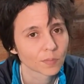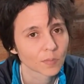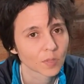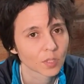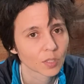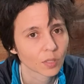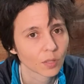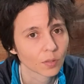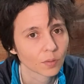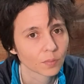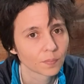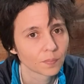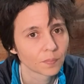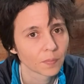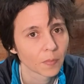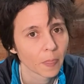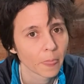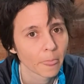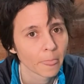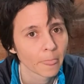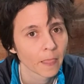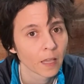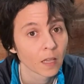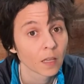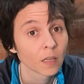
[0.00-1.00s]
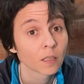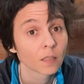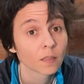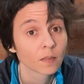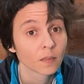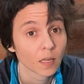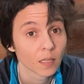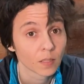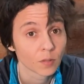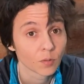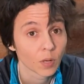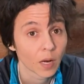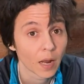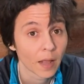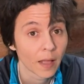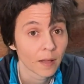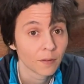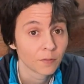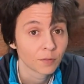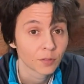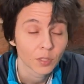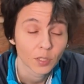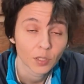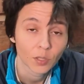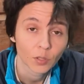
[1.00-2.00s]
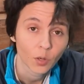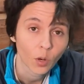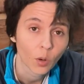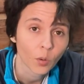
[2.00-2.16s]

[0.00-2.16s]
So that's what I have for you.